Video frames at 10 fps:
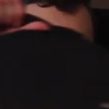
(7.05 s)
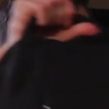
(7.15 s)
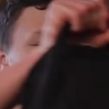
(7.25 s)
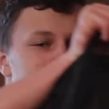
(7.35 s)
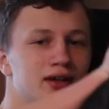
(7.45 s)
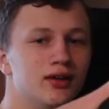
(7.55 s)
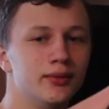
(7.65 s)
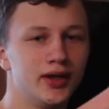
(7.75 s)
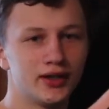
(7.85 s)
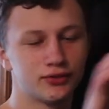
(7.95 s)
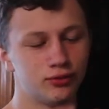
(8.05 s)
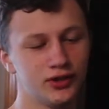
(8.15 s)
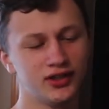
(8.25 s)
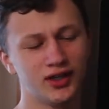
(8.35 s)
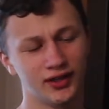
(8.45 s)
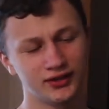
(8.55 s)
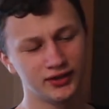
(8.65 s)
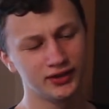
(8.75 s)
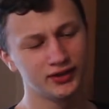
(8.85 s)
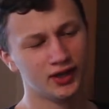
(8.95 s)
in my camera bag
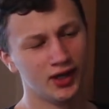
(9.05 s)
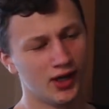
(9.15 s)
2019.